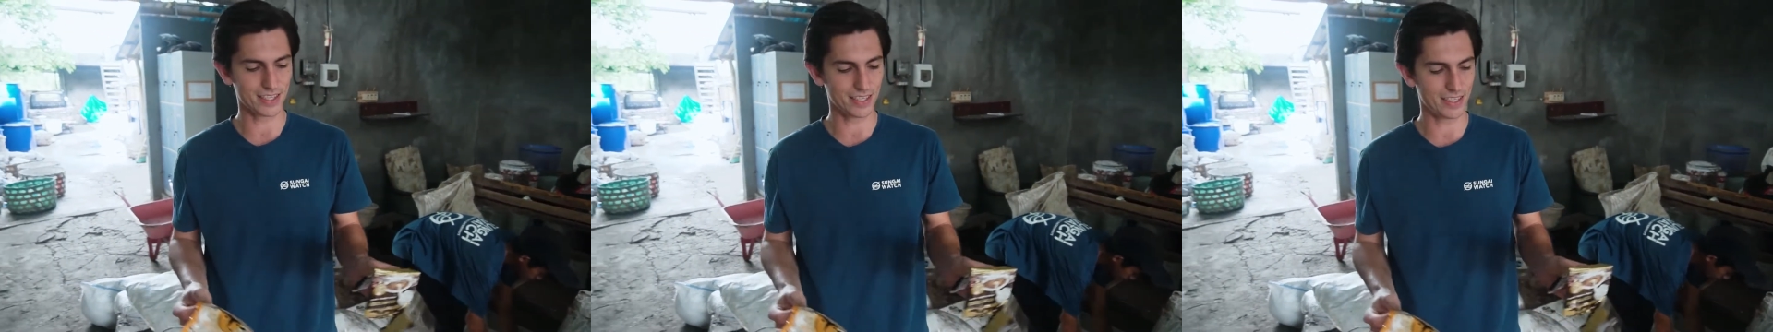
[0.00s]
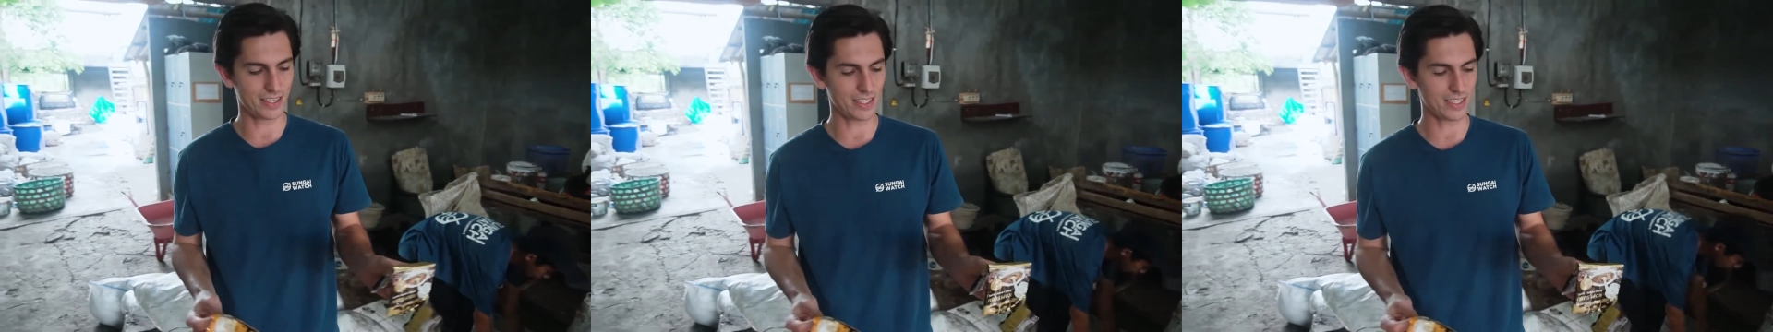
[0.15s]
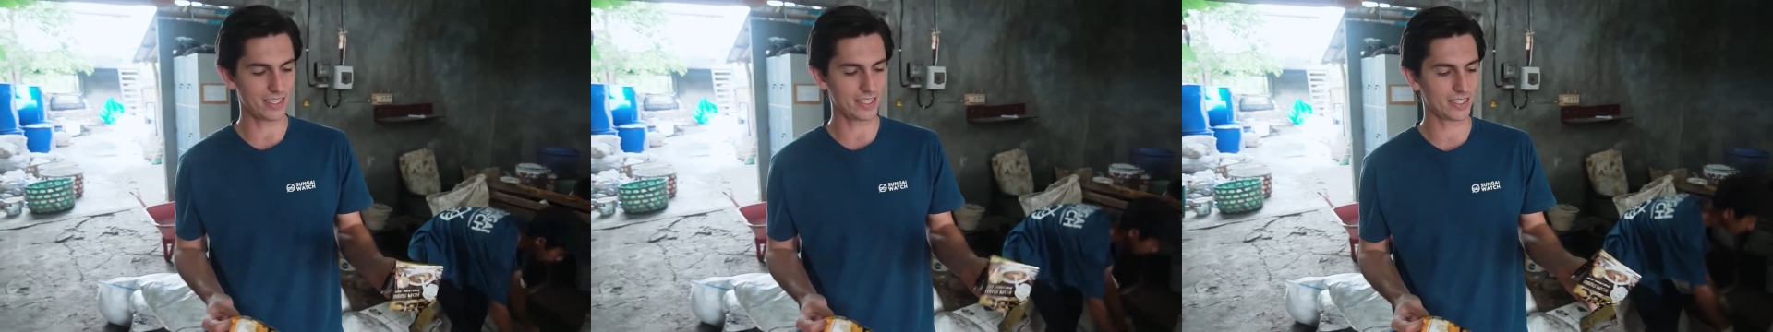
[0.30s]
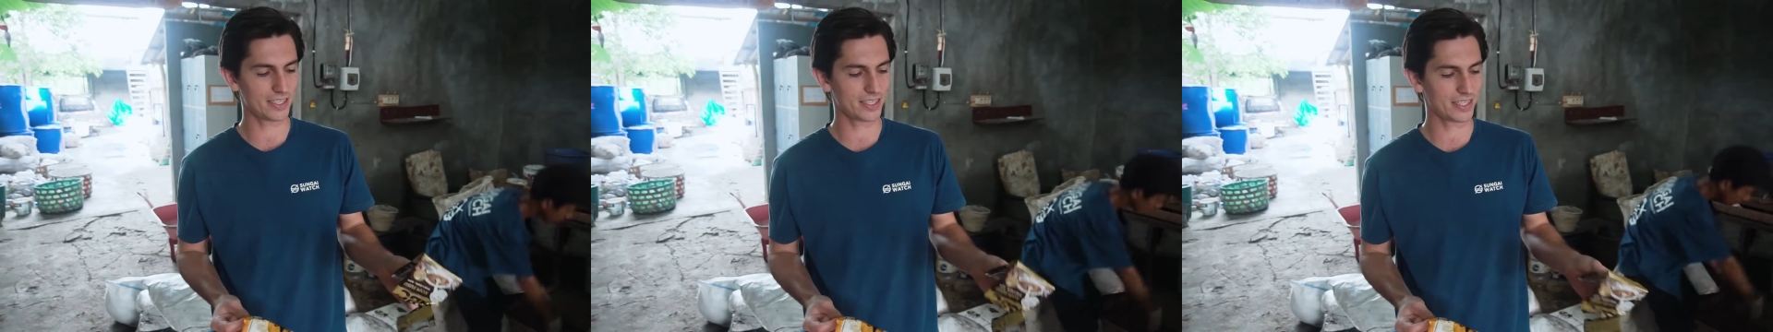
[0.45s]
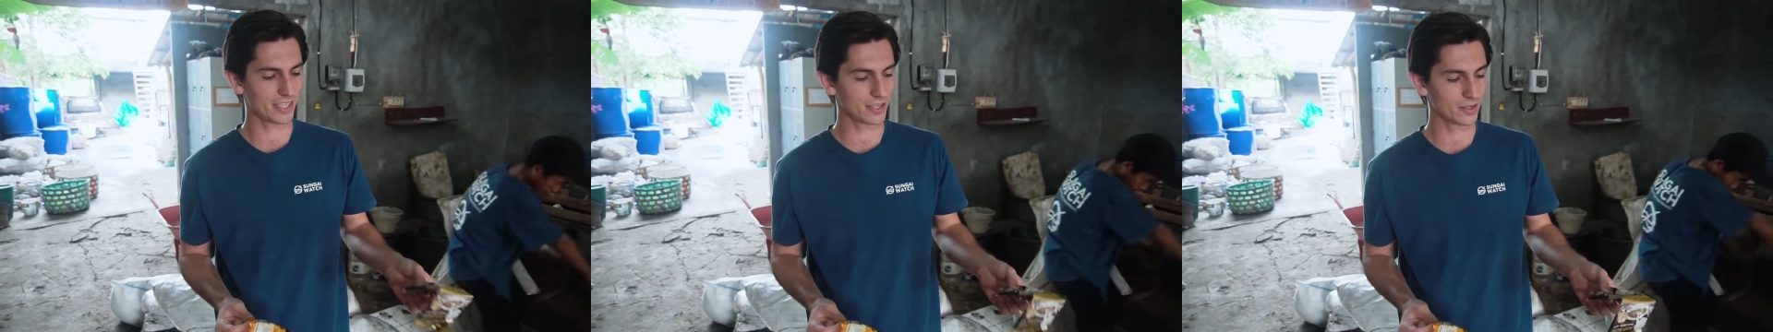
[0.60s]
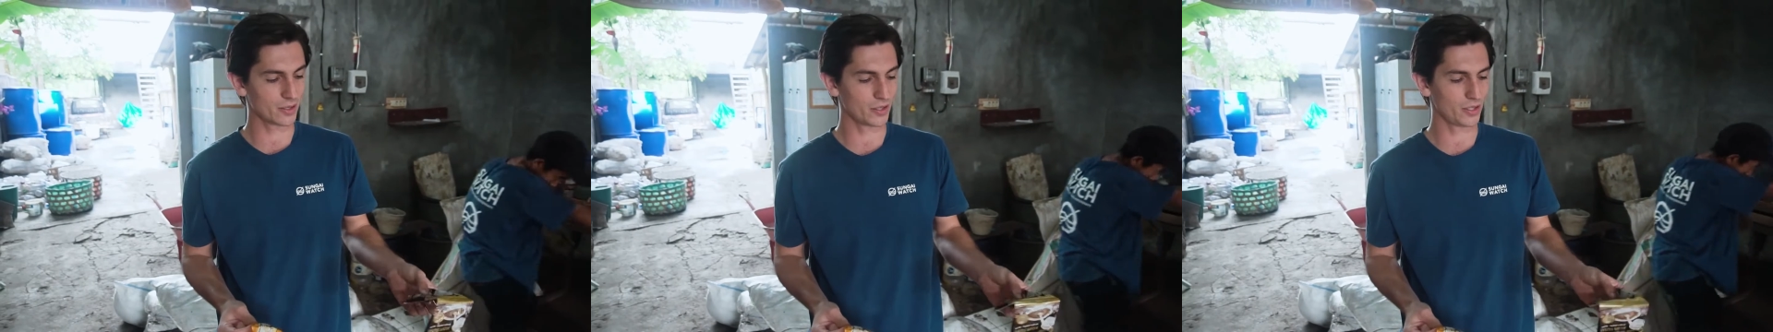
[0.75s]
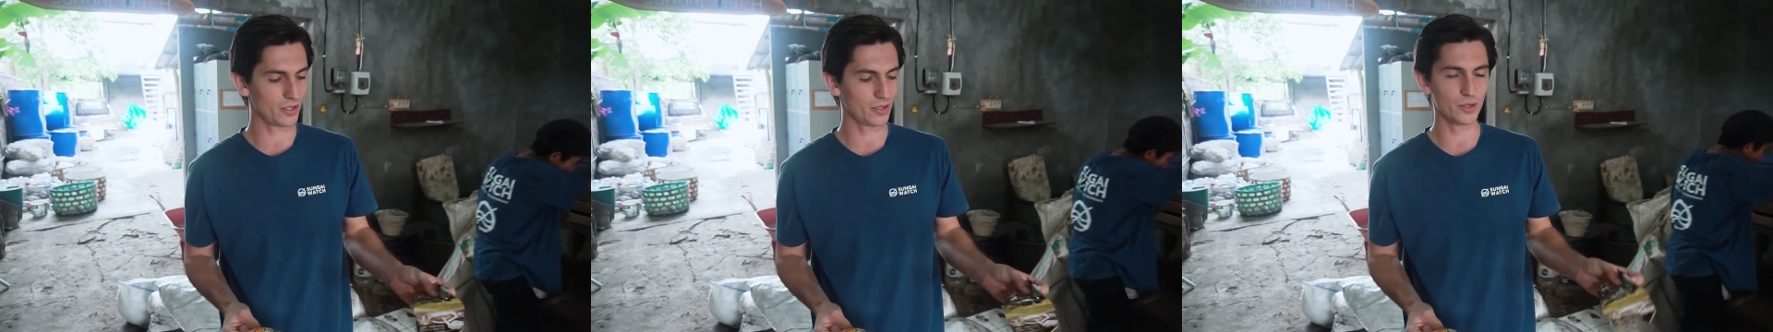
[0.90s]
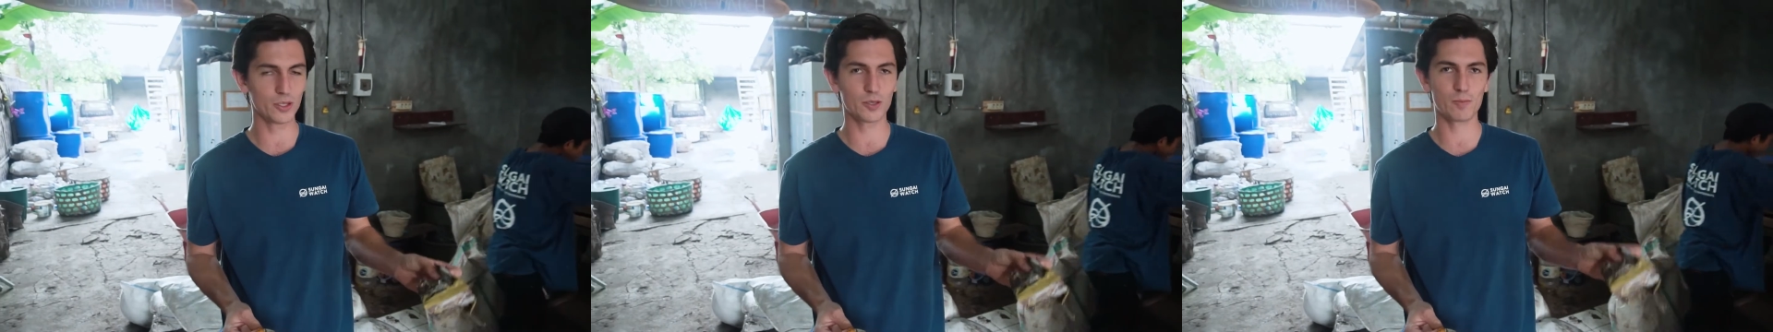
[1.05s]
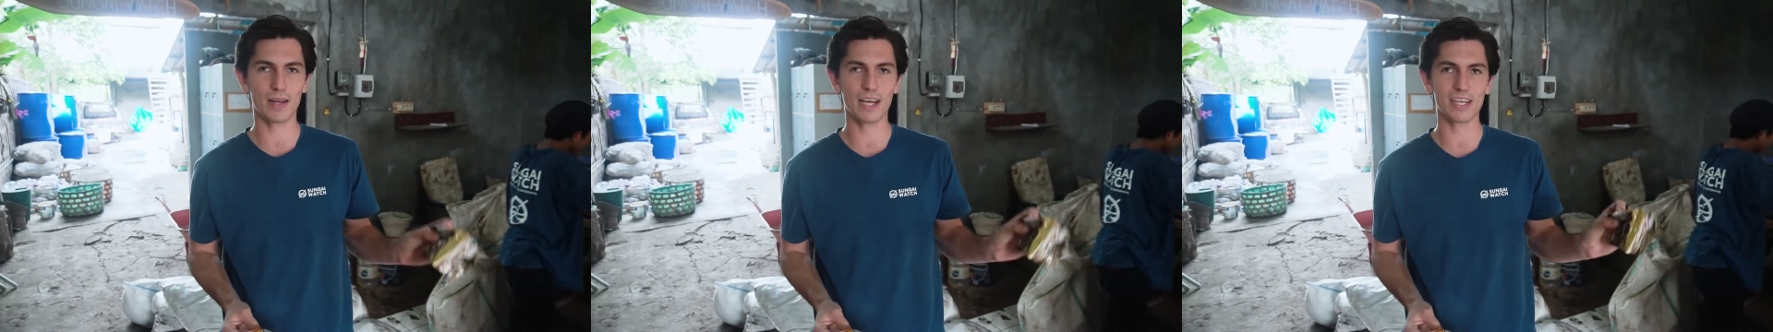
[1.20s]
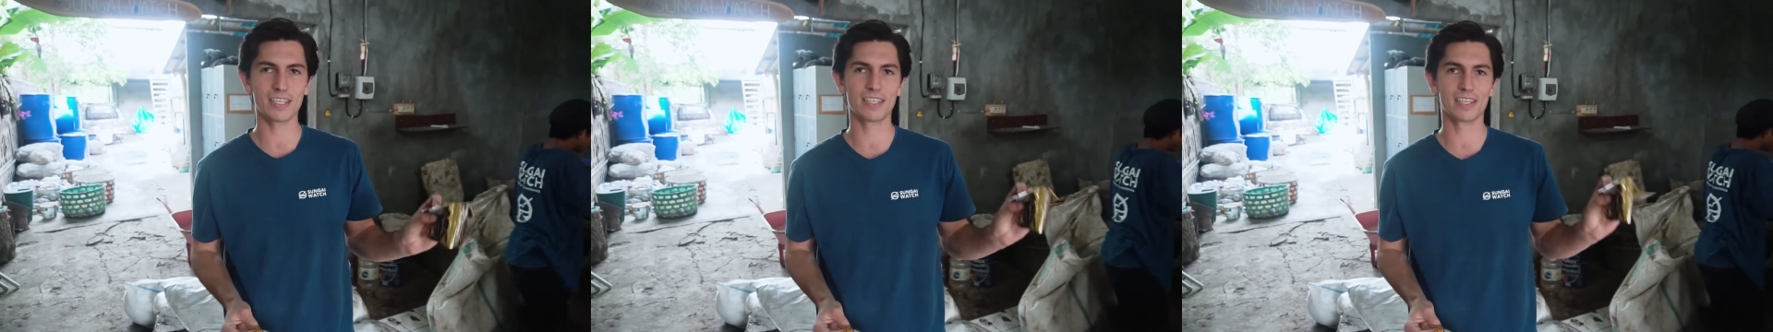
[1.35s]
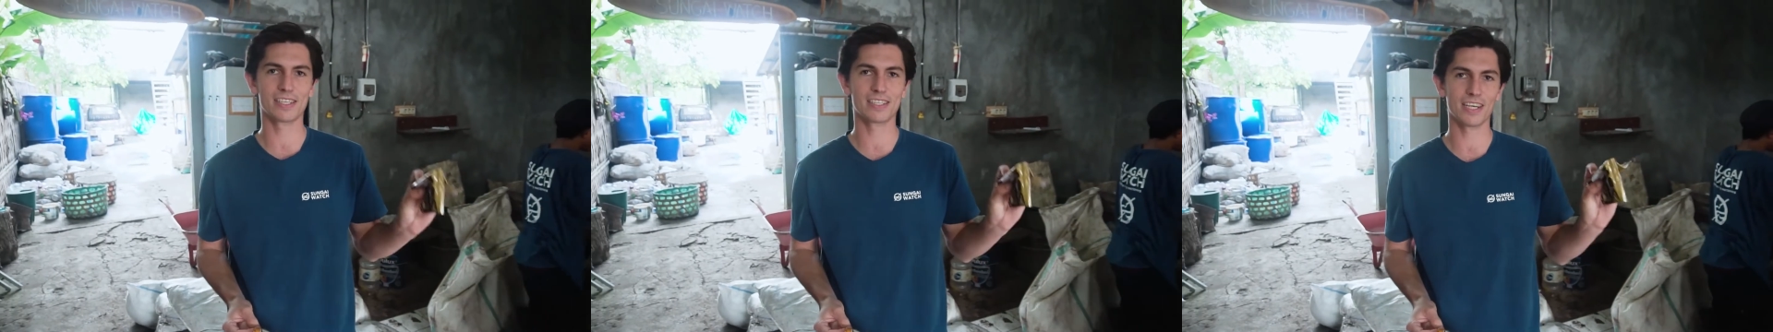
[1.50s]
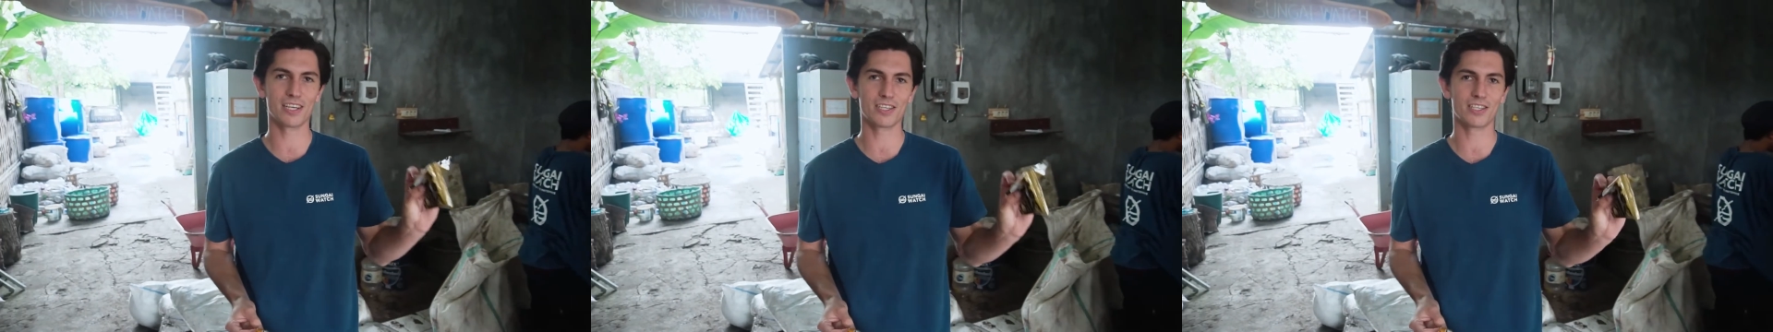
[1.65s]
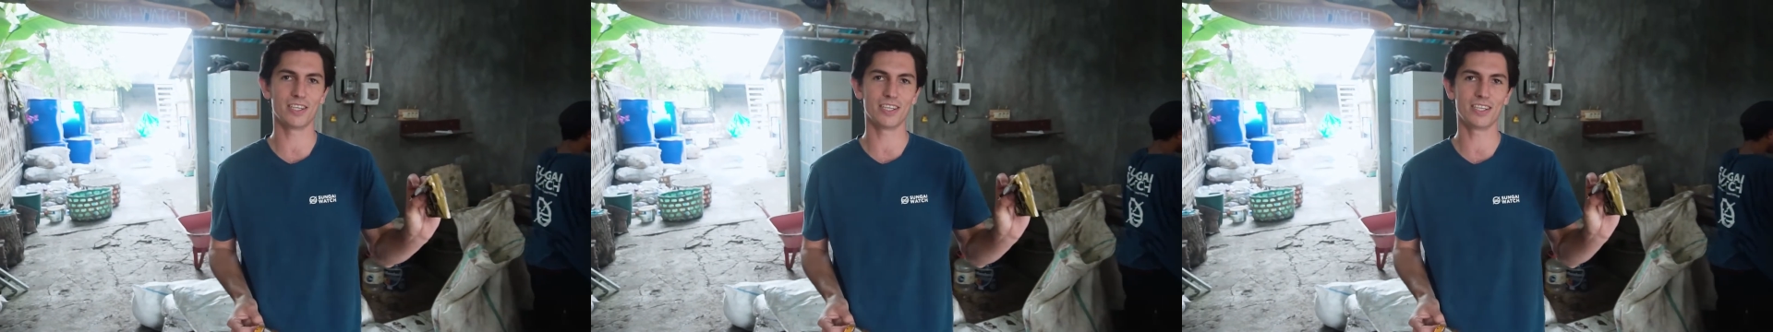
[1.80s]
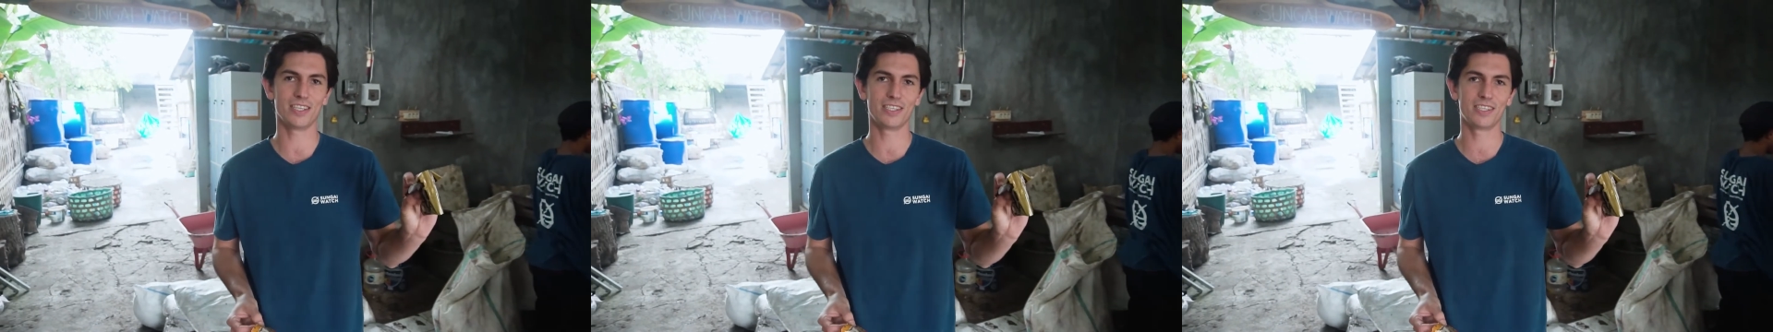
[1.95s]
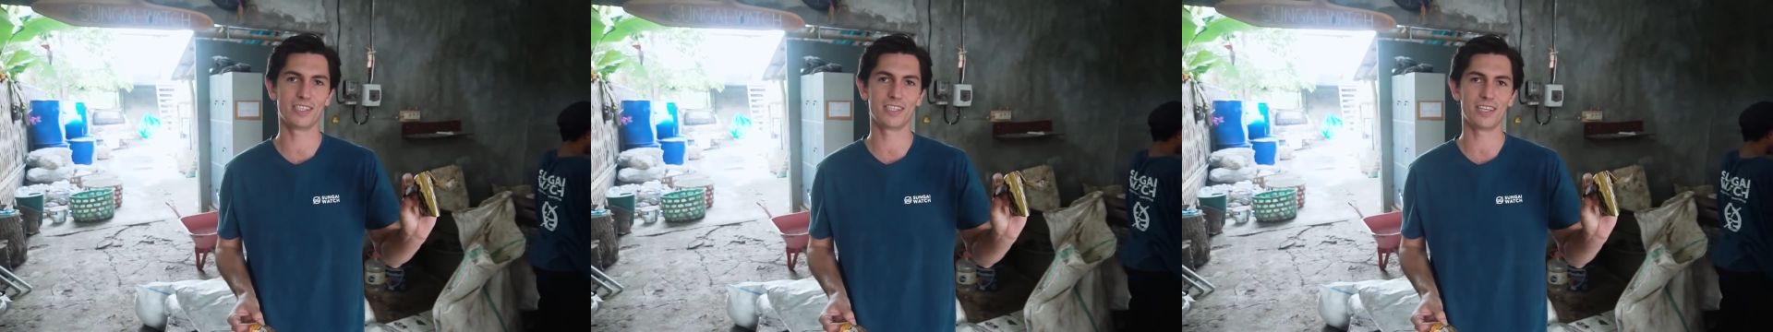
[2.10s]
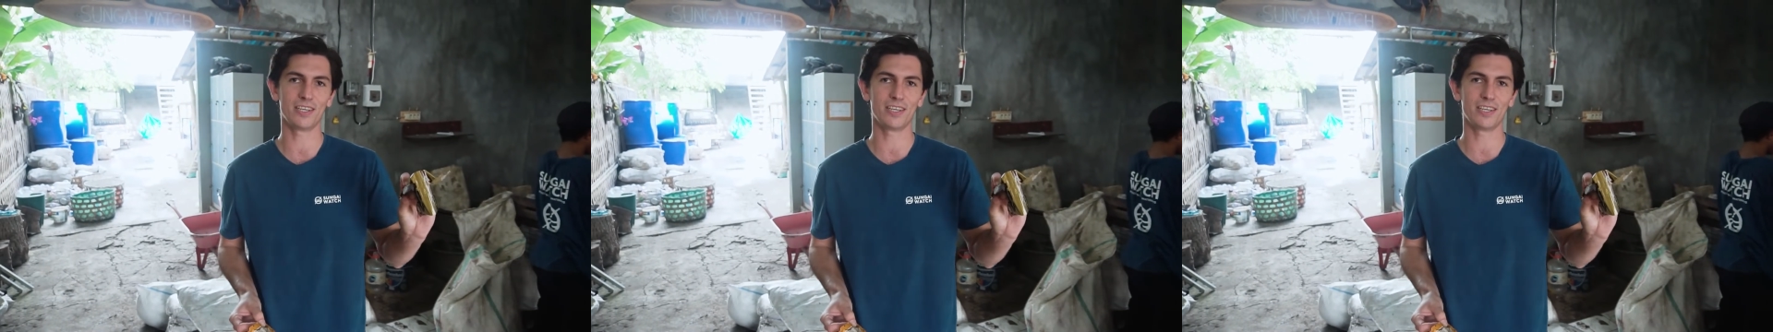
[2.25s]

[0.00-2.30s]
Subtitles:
the single-use plastic sachets